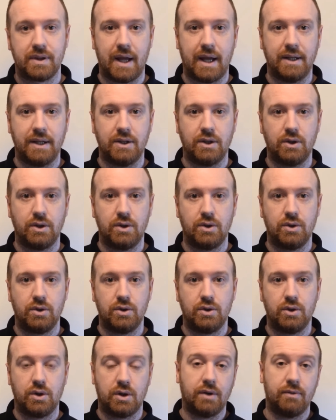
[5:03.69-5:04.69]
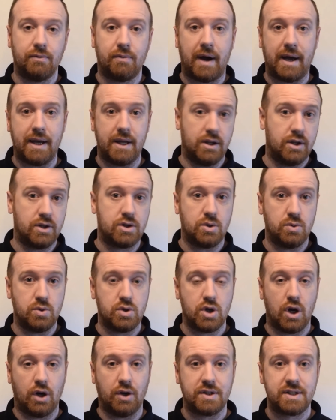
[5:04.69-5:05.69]
then you can fire the 2
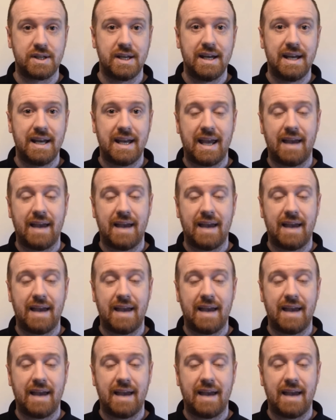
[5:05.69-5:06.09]
shots.